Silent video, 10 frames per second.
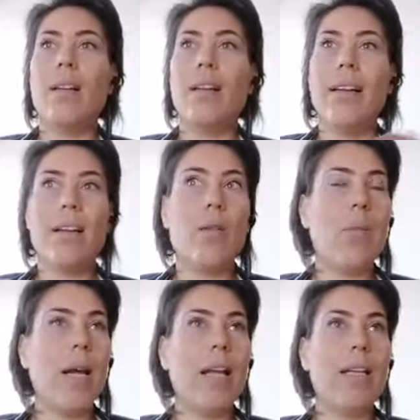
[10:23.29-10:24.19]
Like
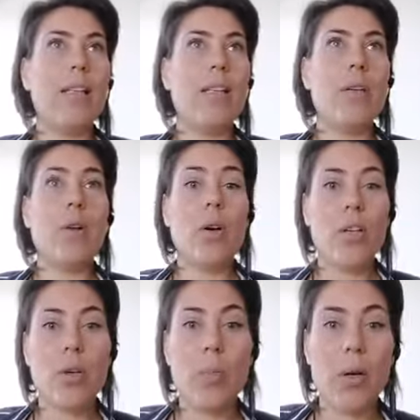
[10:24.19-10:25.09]
when you
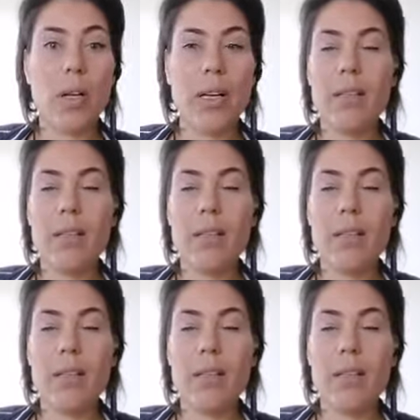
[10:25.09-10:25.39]
hurt your body,